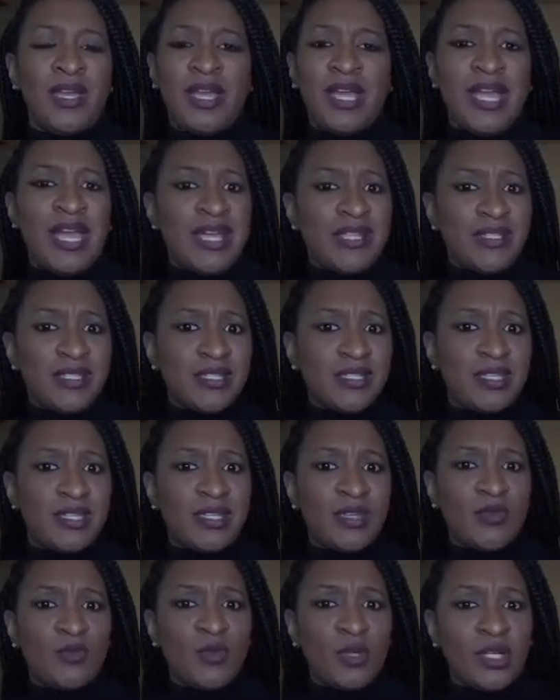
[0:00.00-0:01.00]

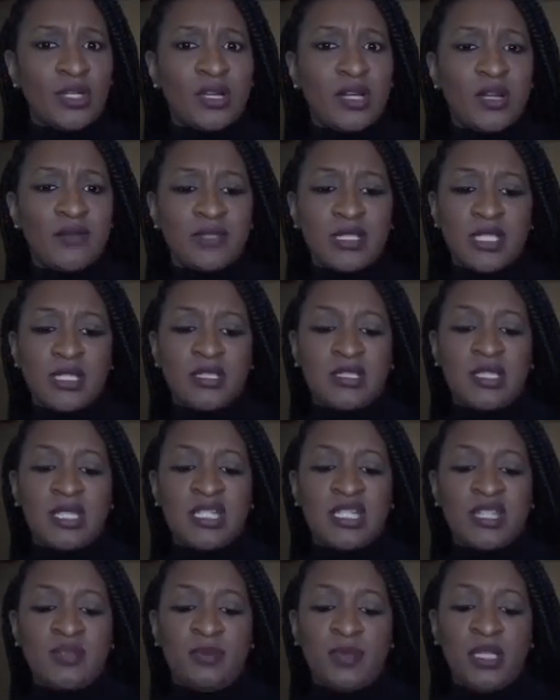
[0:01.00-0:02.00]
hesitant when it comes to
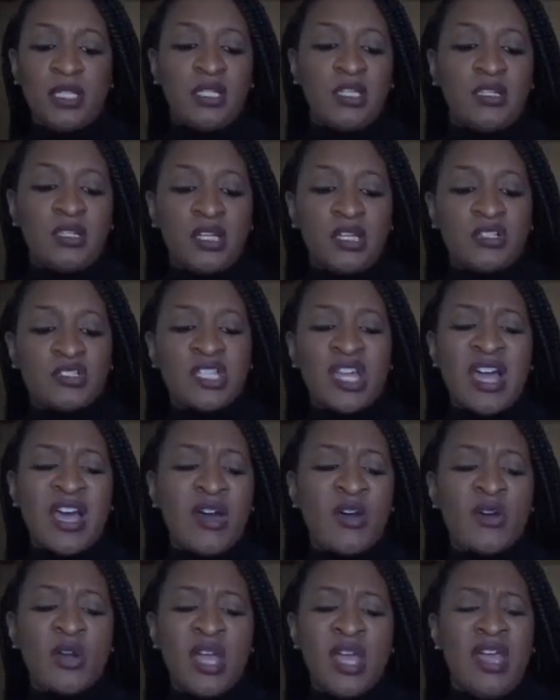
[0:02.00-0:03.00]
disciplining their
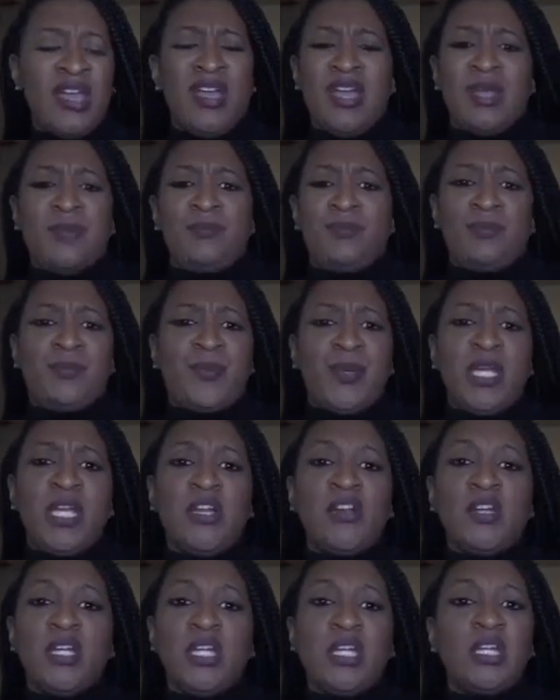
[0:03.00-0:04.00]
child.
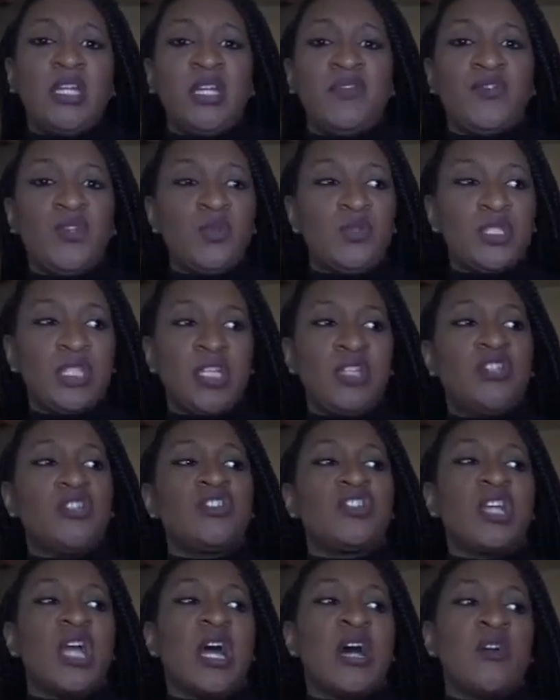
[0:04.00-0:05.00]
Period. If you send your
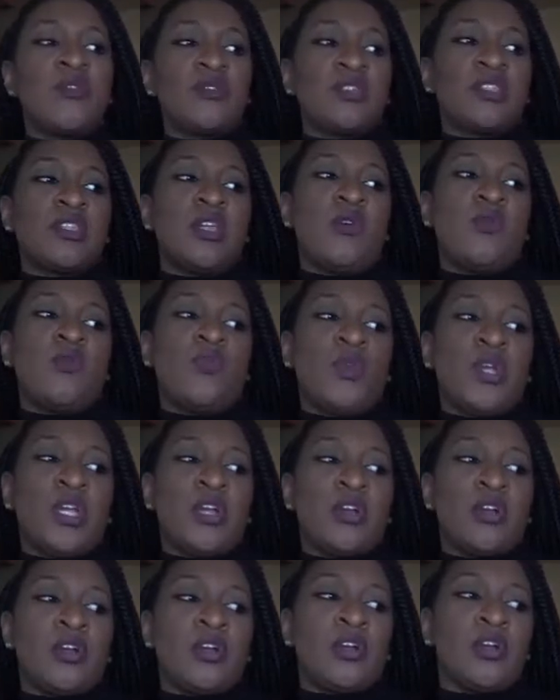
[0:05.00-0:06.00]
child
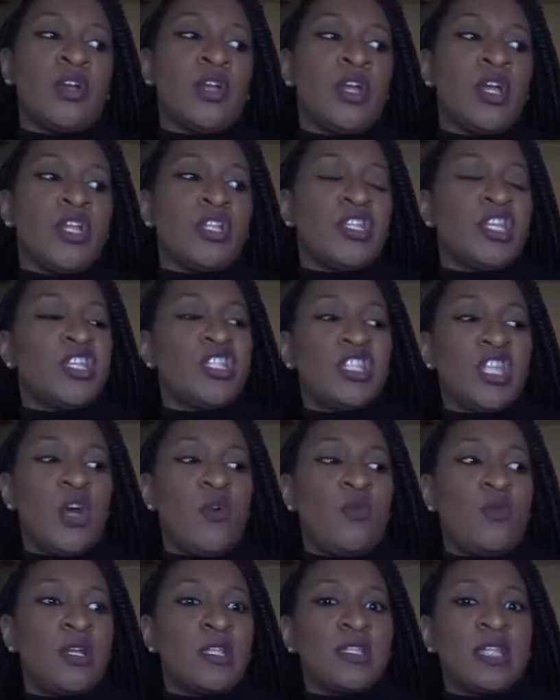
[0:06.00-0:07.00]
somewhere to
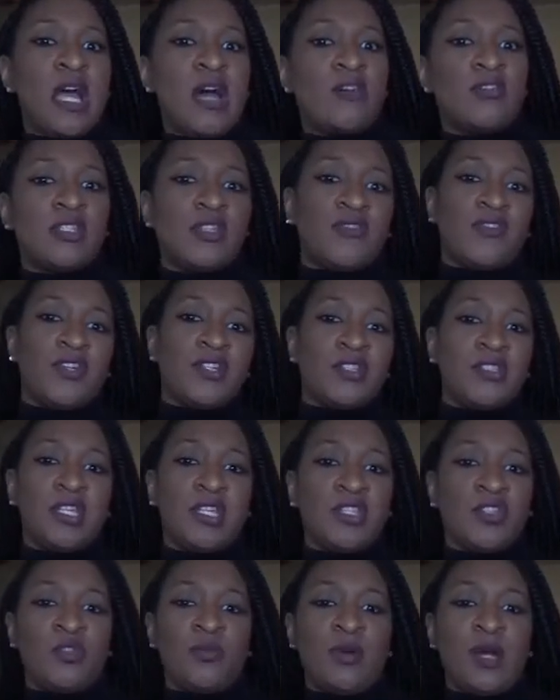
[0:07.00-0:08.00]
someone's house, the first
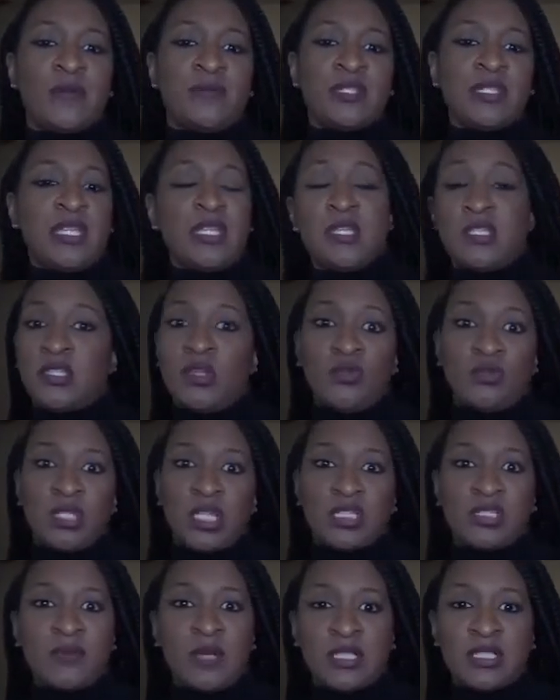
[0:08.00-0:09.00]
thing you'll probably say is don't
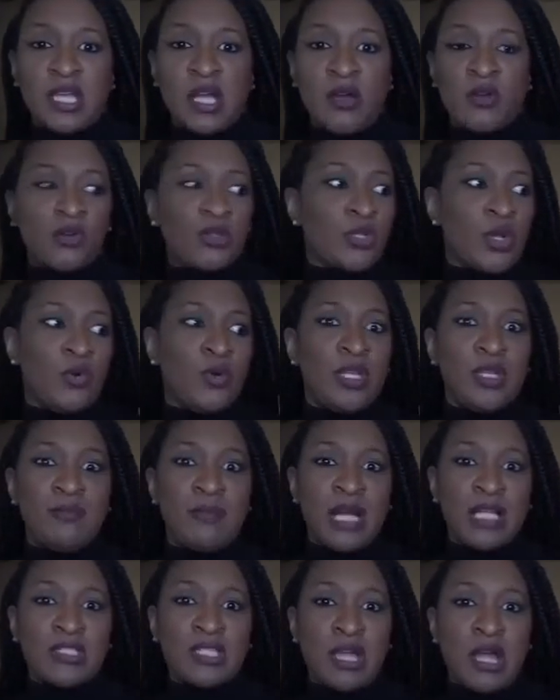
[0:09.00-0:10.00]
touch my child or don't hit
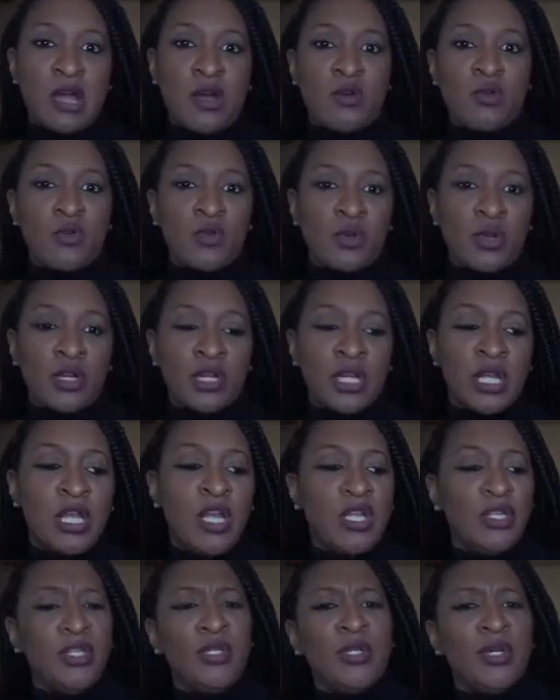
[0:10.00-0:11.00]
my child or,
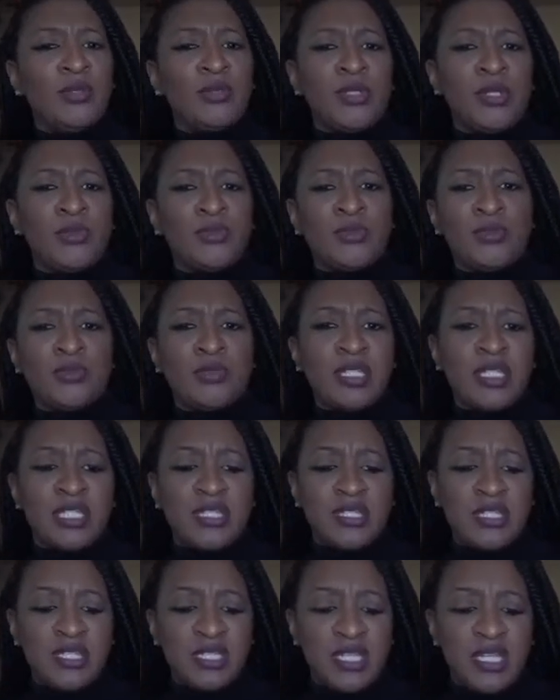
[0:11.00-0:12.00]
don't do
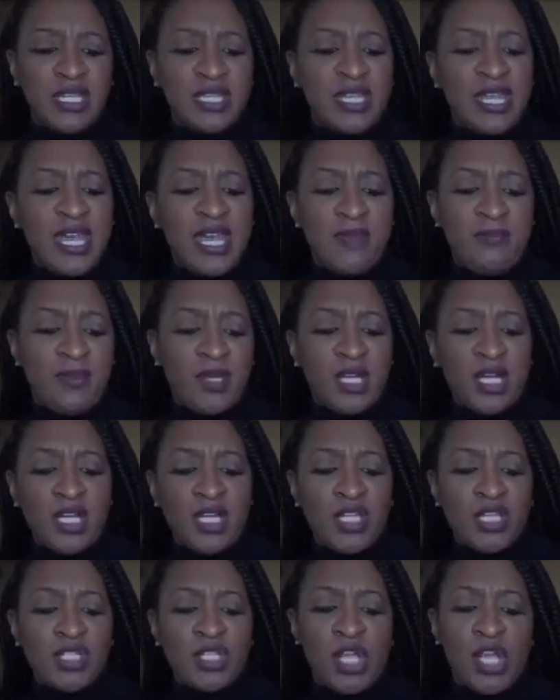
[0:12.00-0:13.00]
this and that,
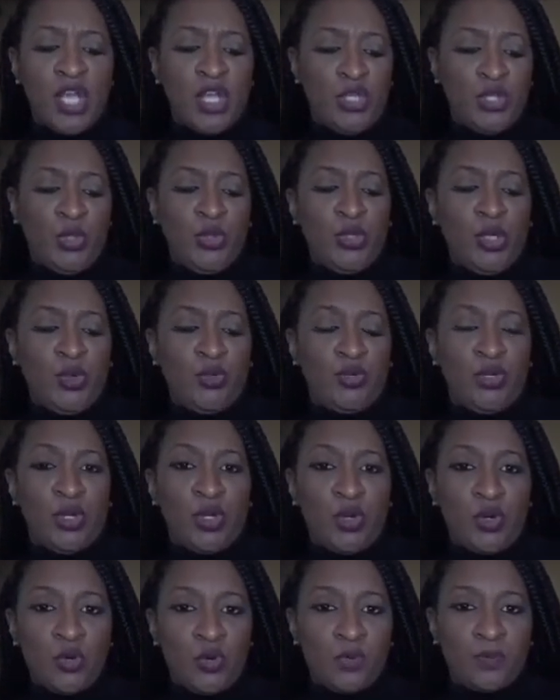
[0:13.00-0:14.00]
because you don't
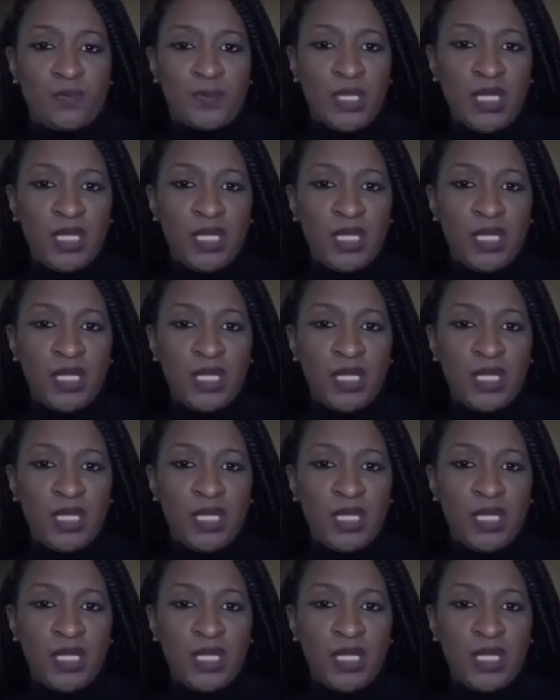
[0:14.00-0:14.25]
know